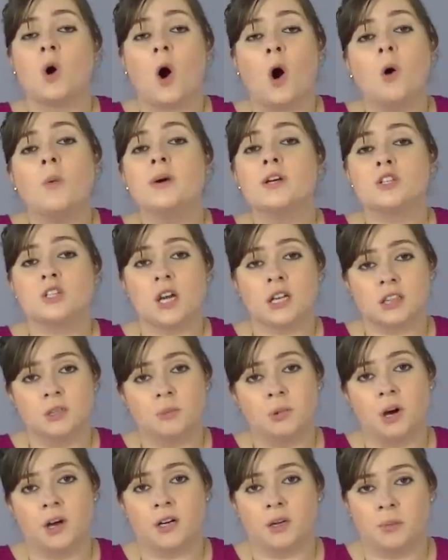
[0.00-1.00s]
so always check
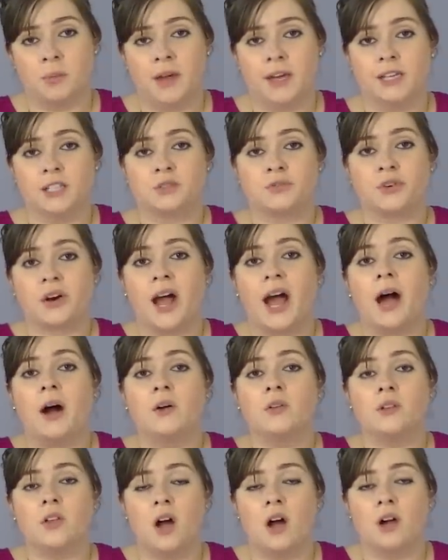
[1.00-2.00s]
the product page for
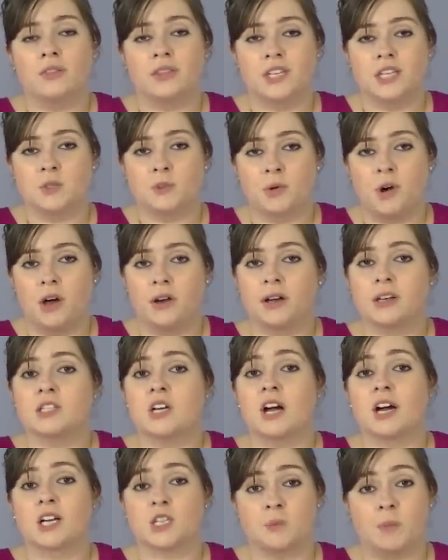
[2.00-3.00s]
how long these
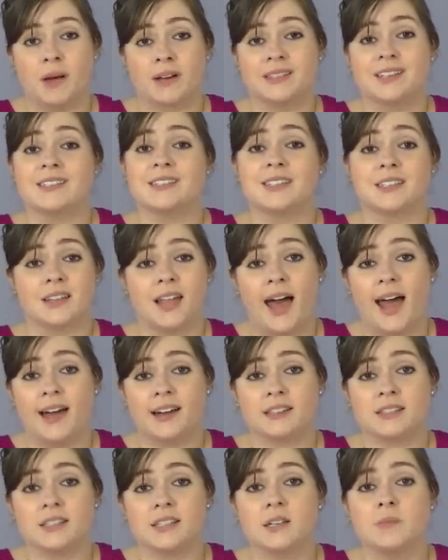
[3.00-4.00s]
products are expected to
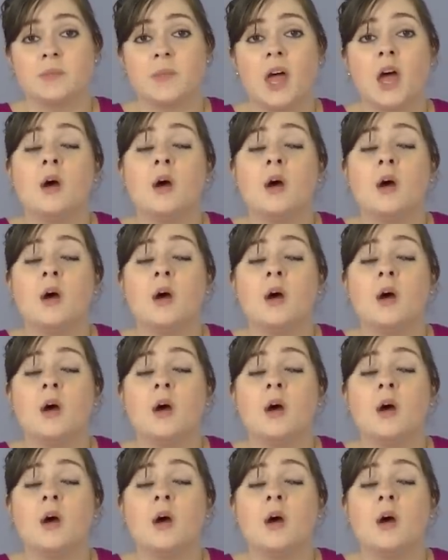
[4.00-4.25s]
last.